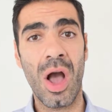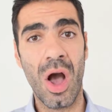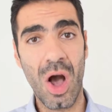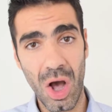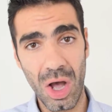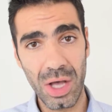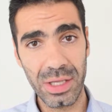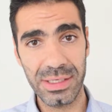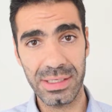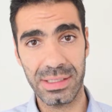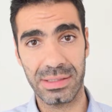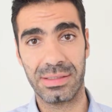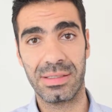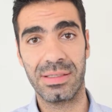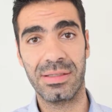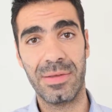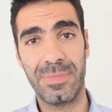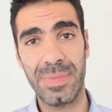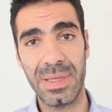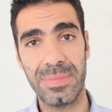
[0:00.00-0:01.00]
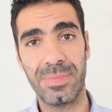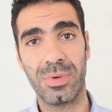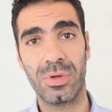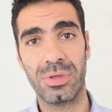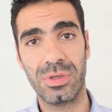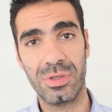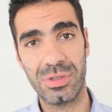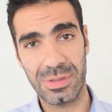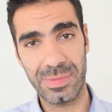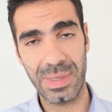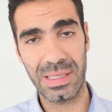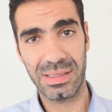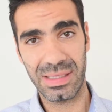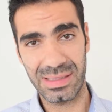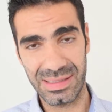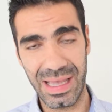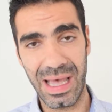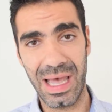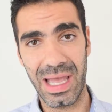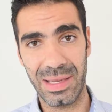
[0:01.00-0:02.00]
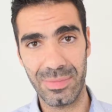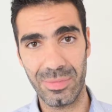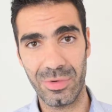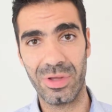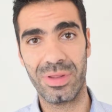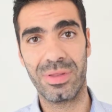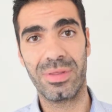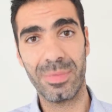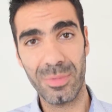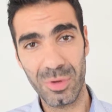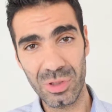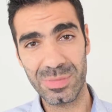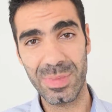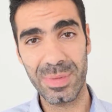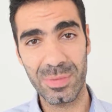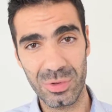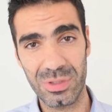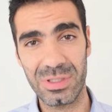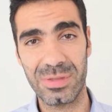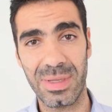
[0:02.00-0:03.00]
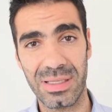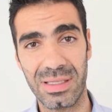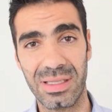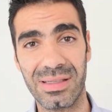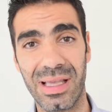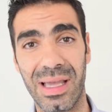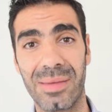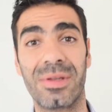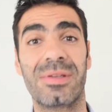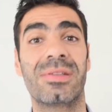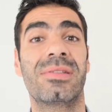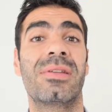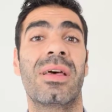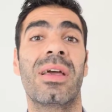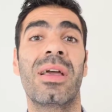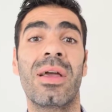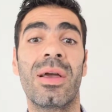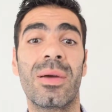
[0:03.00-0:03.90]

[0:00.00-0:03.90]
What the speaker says: Audit the people you spend the time with, the most people you spend the time with,